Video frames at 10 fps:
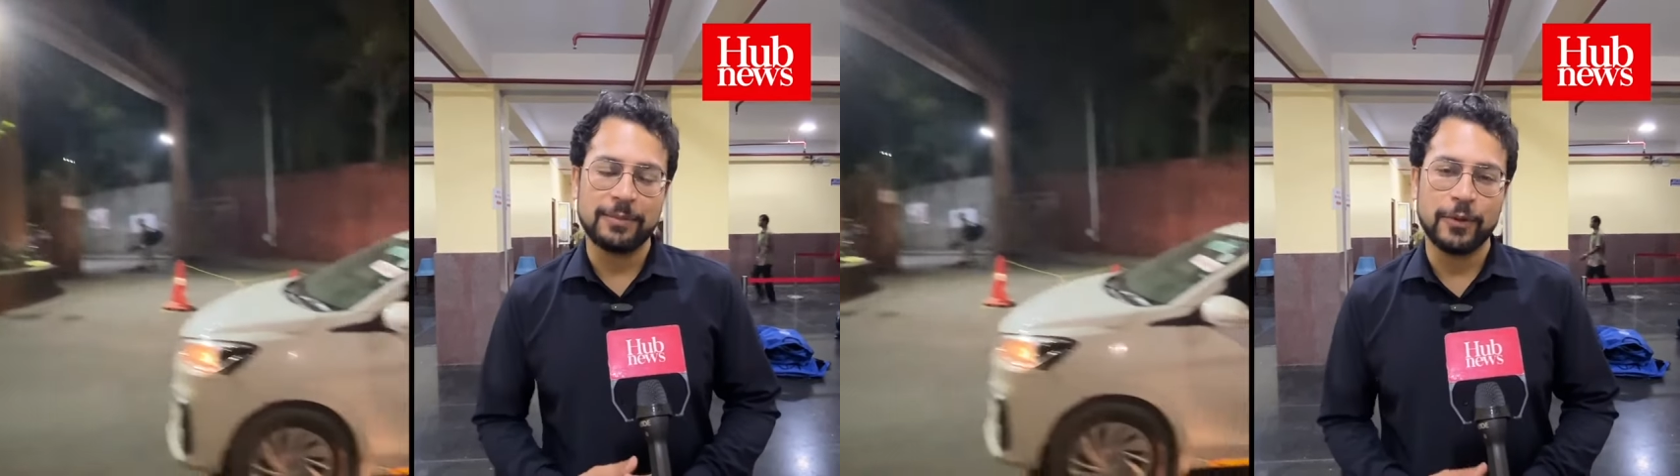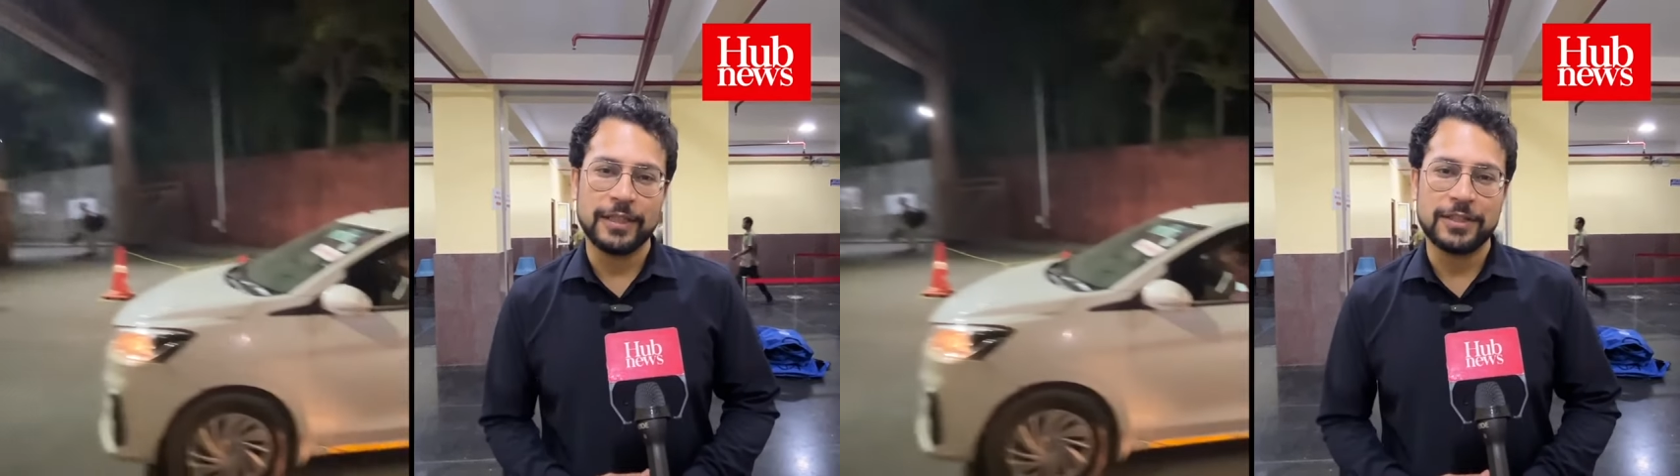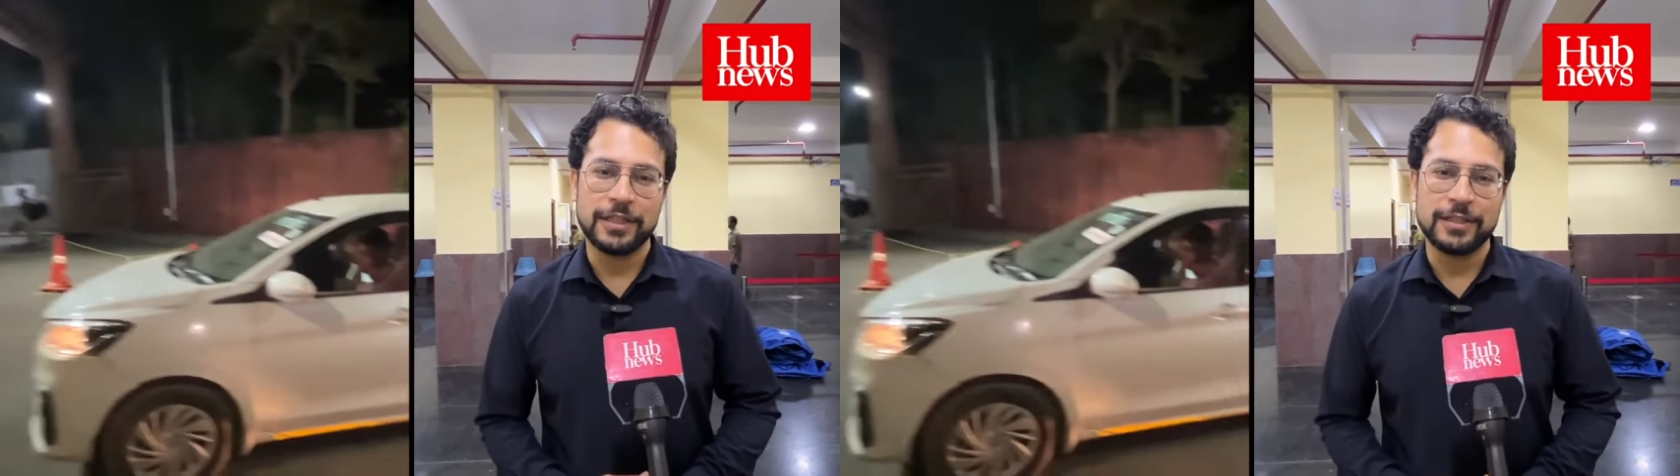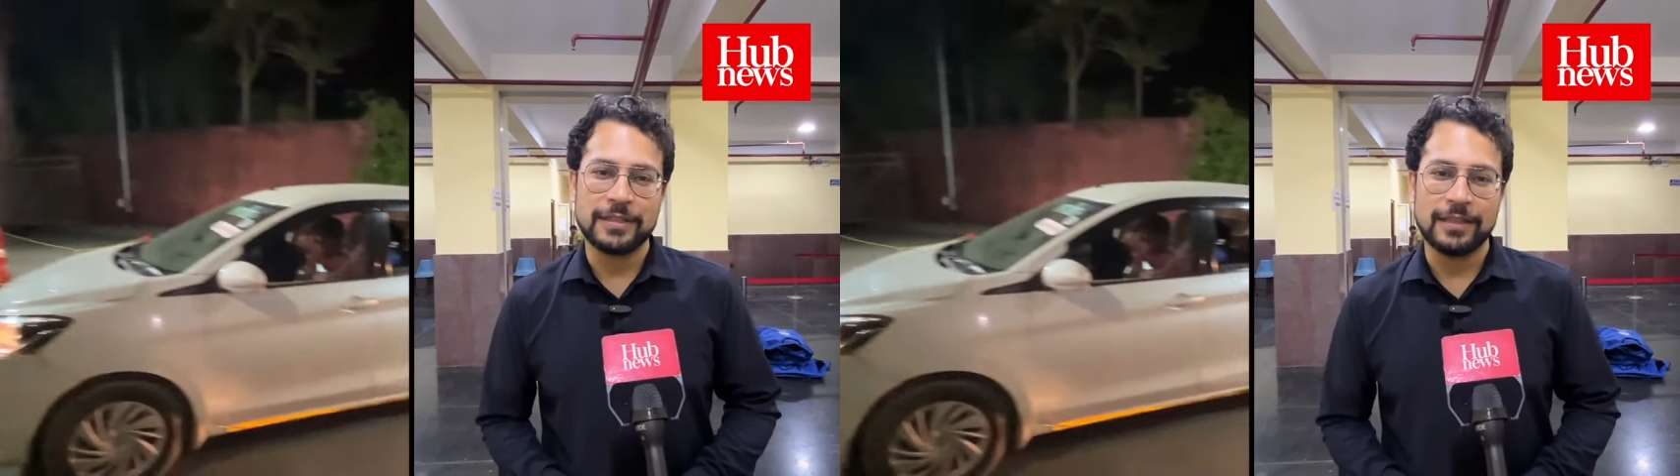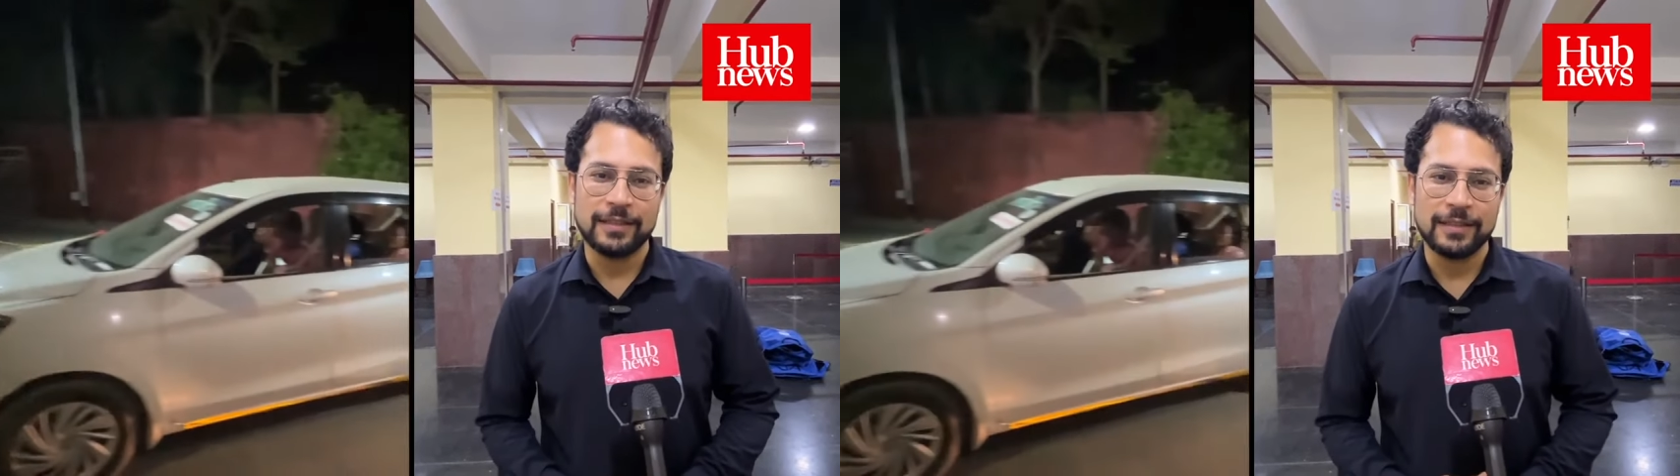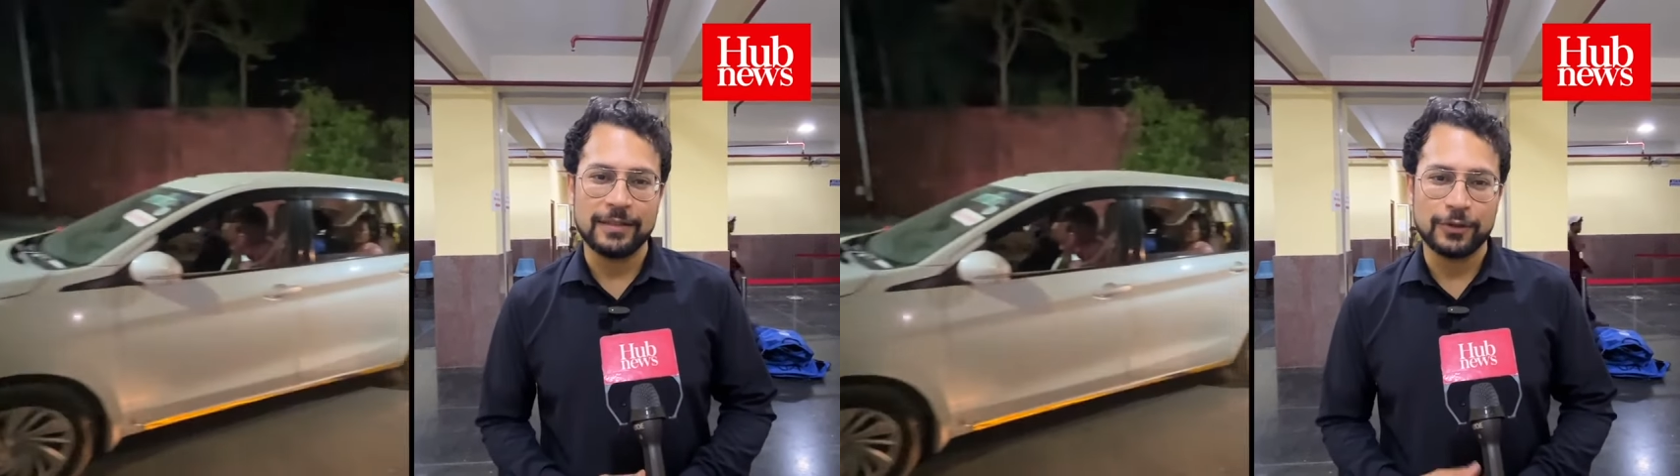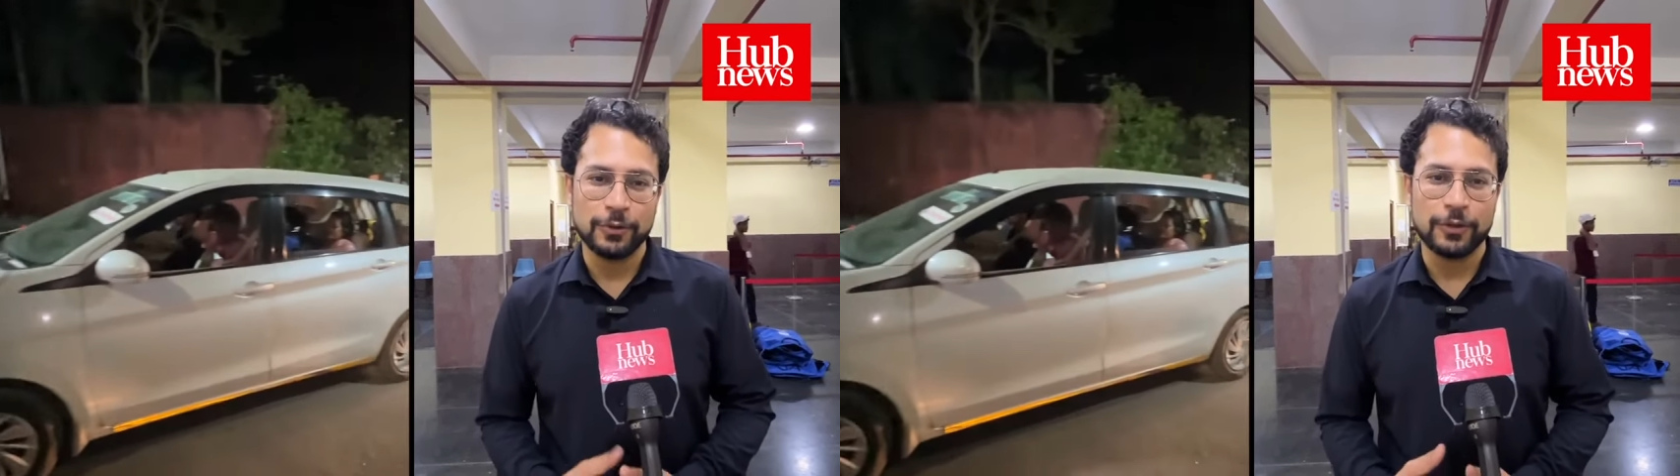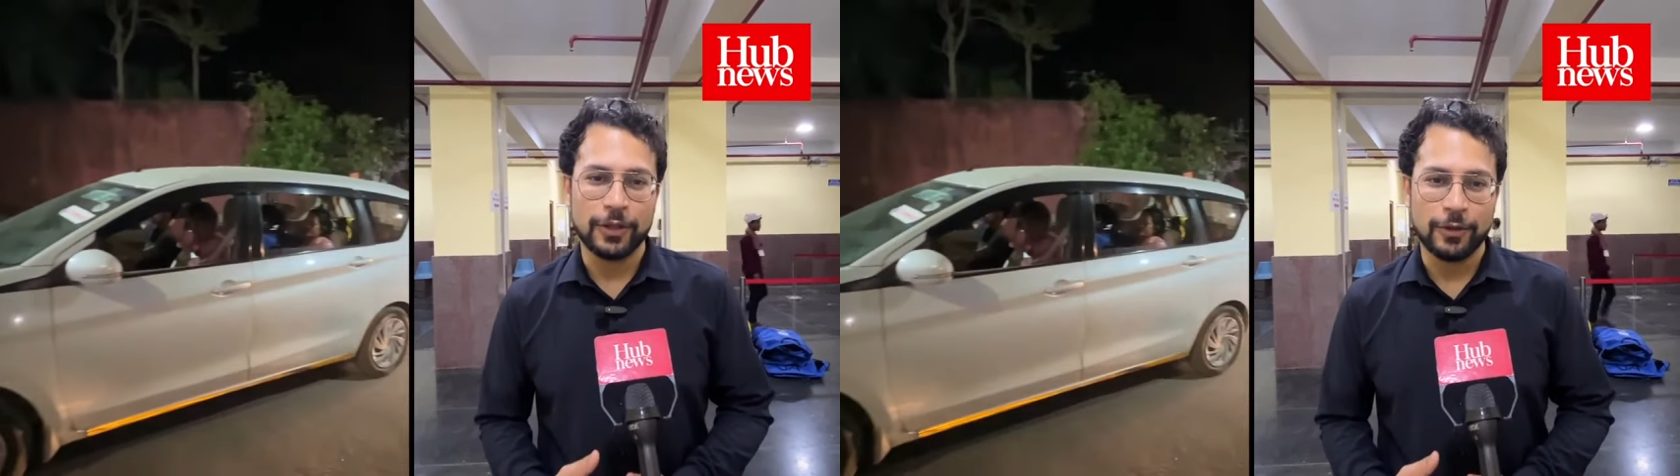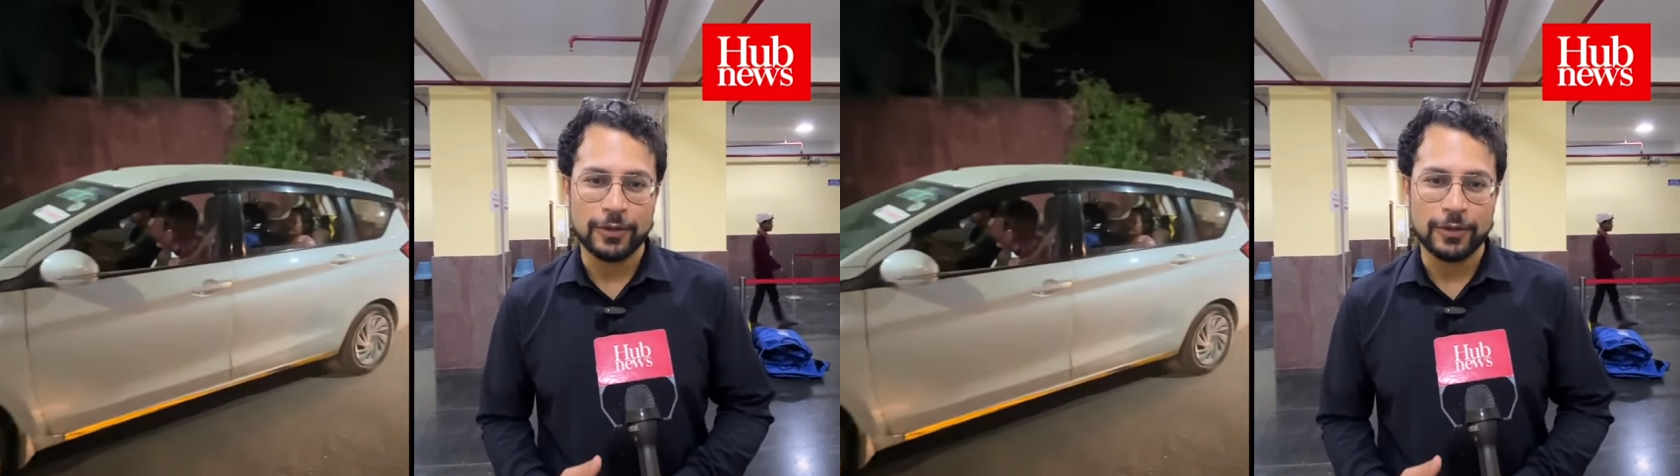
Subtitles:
polling stations under Tuthra,